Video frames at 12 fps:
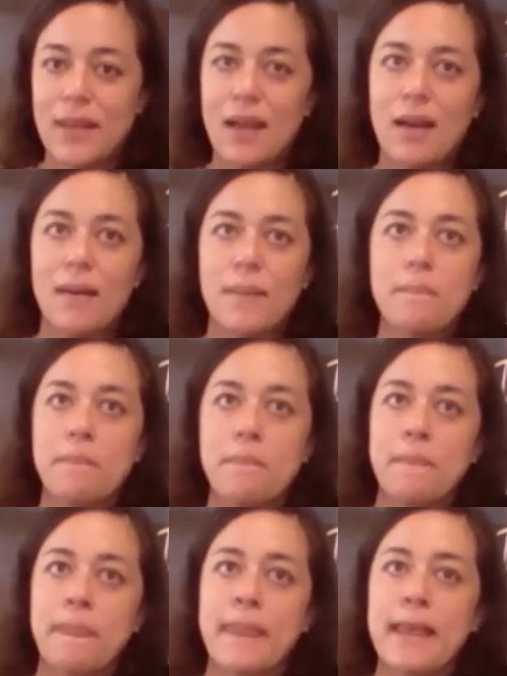I'm
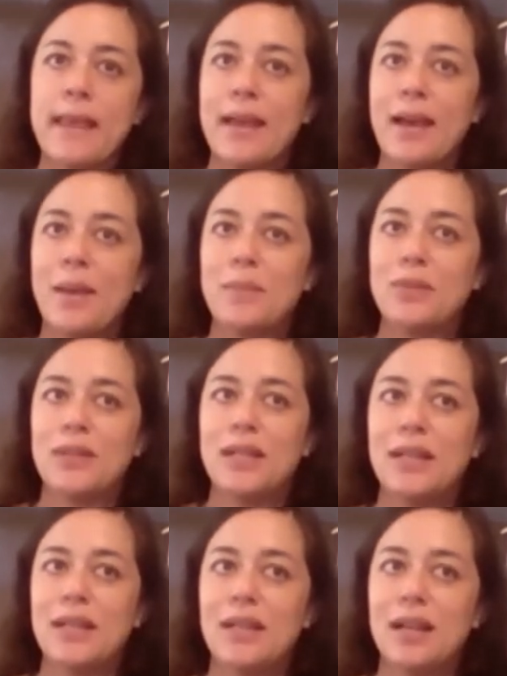
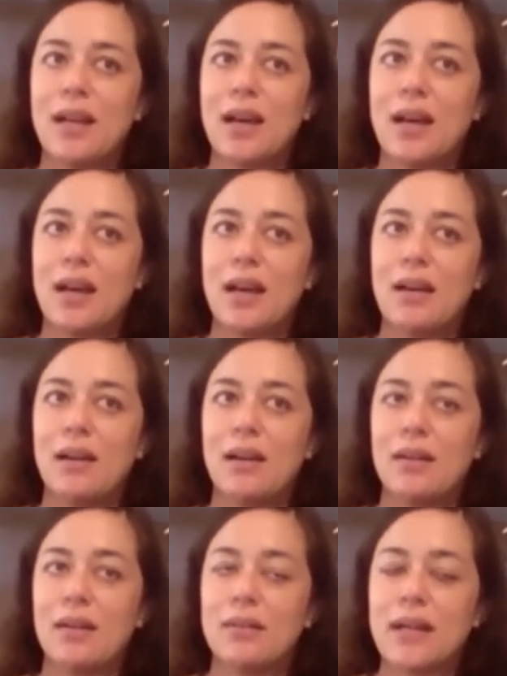doing
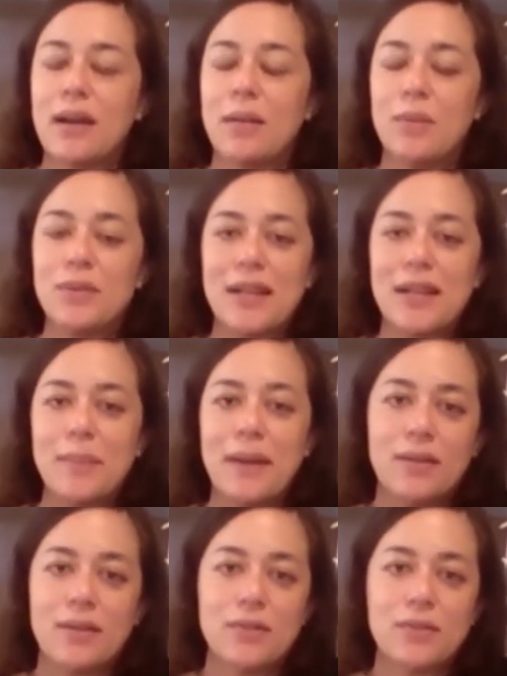tile mosaic panels